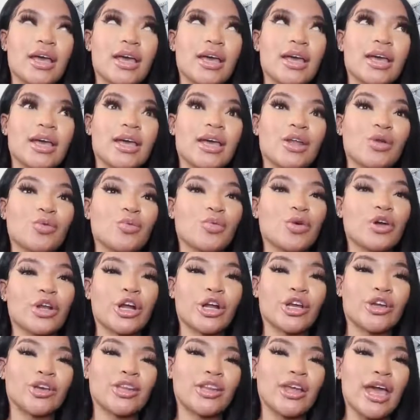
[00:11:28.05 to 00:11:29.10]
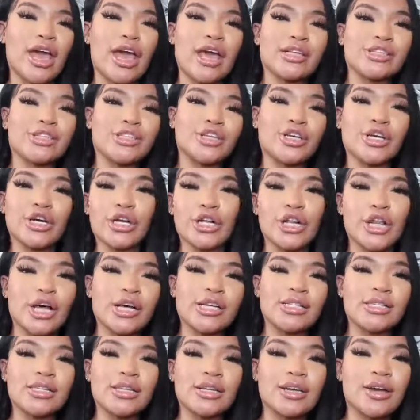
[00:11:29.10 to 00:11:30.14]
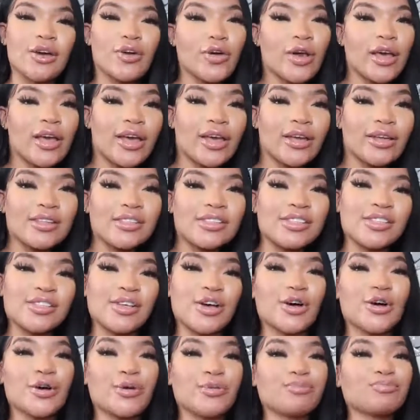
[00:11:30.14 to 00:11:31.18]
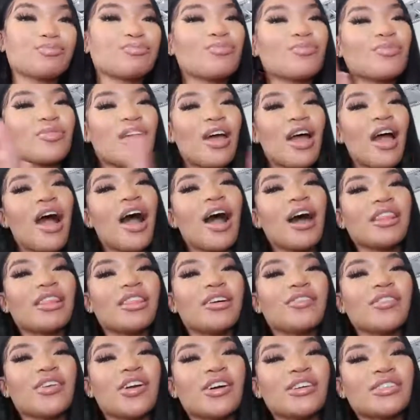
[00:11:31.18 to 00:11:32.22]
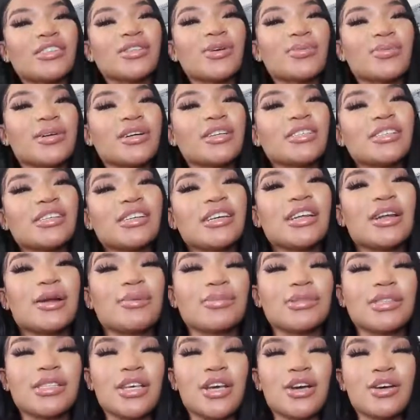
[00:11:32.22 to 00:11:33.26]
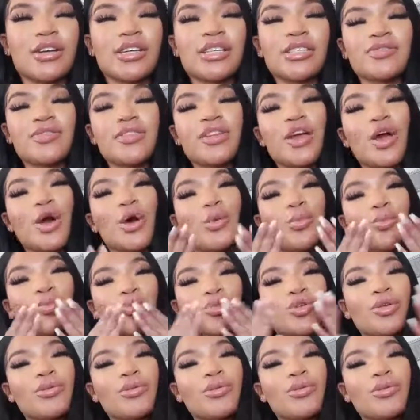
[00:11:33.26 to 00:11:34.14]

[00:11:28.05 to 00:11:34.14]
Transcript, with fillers: and what are you gonna add to your closet, okay? So I love y'all so much and I'm gonna see y'all next video.